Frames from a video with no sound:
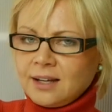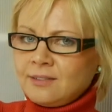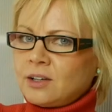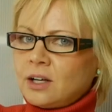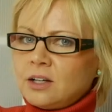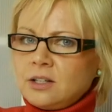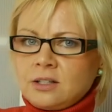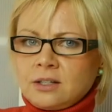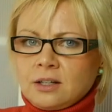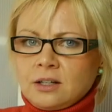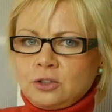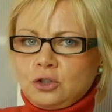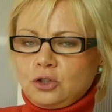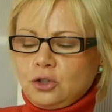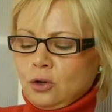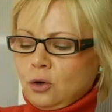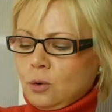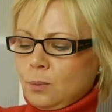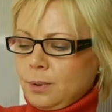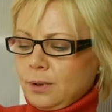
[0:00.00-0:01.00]
if that is a
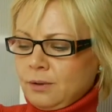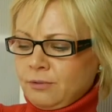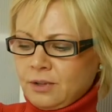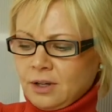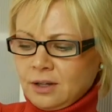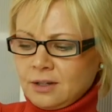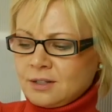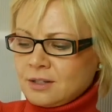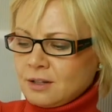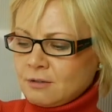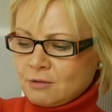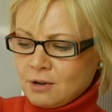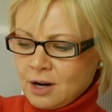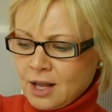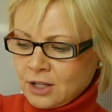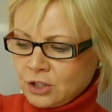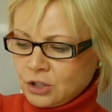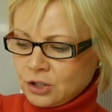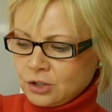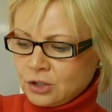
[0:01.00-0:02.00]
job, if that is a
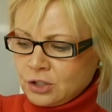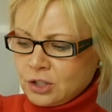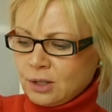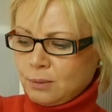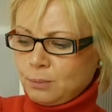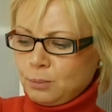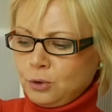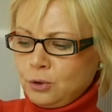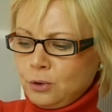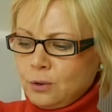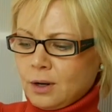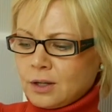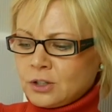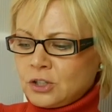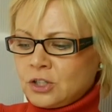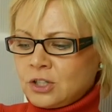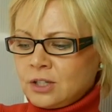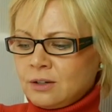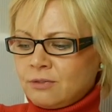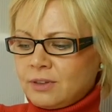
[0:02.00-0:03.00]
relationship, you
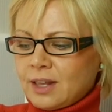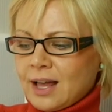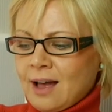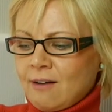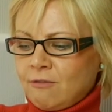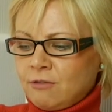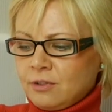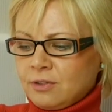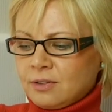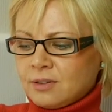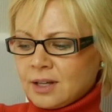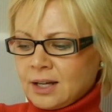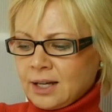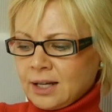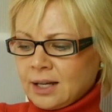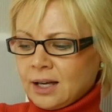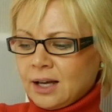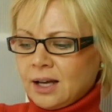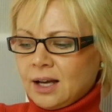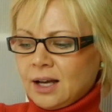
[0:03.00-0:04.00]
achieved
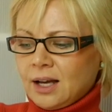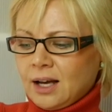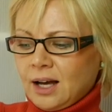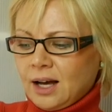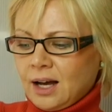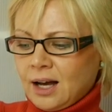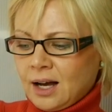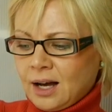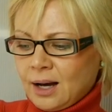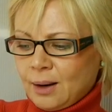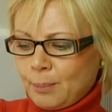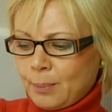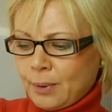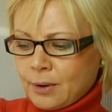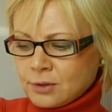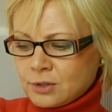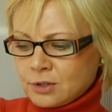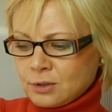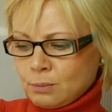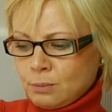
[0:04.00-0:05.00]
everything
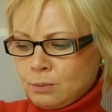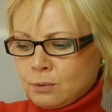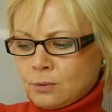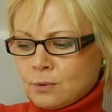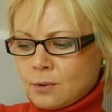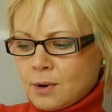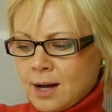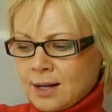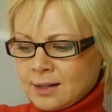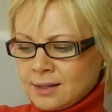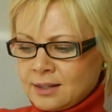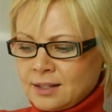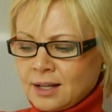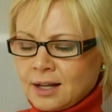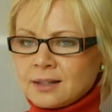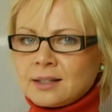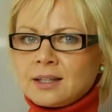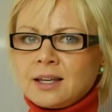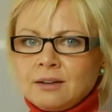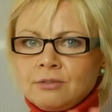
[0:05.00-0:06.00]
possible at
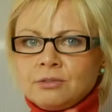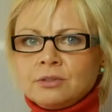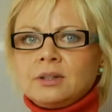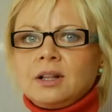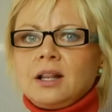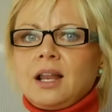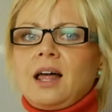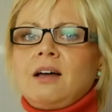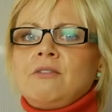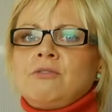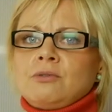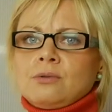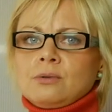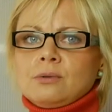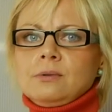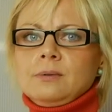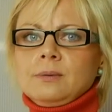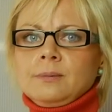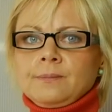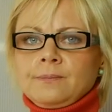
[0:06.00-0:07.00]
that given
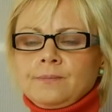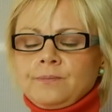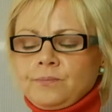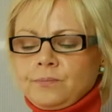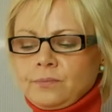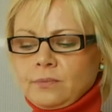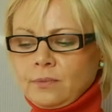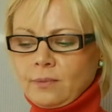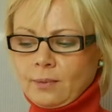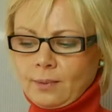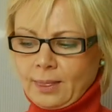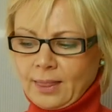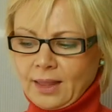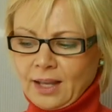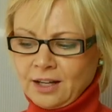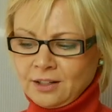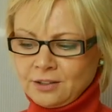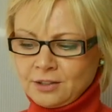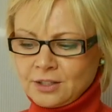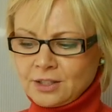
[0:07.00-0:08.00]
level,
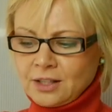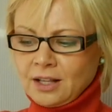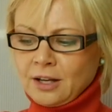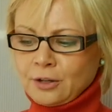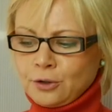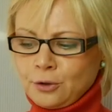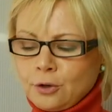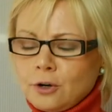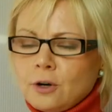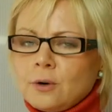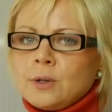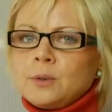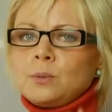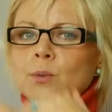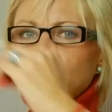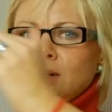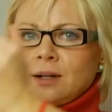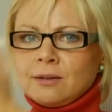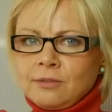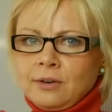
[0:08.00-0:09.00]
and it's like you're going
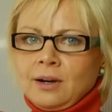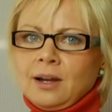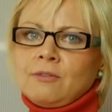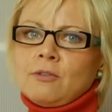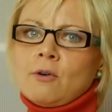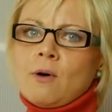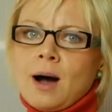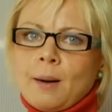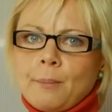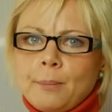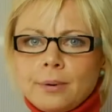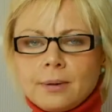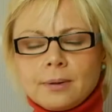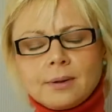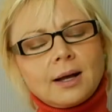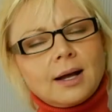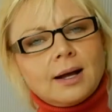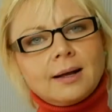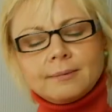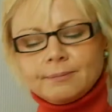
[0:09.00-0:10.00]
one level up.
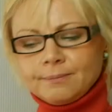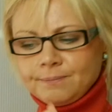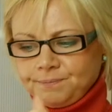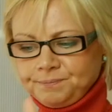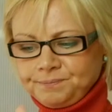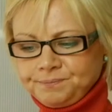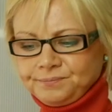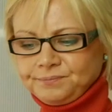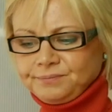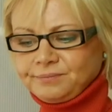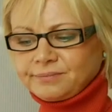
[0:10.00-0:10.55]
And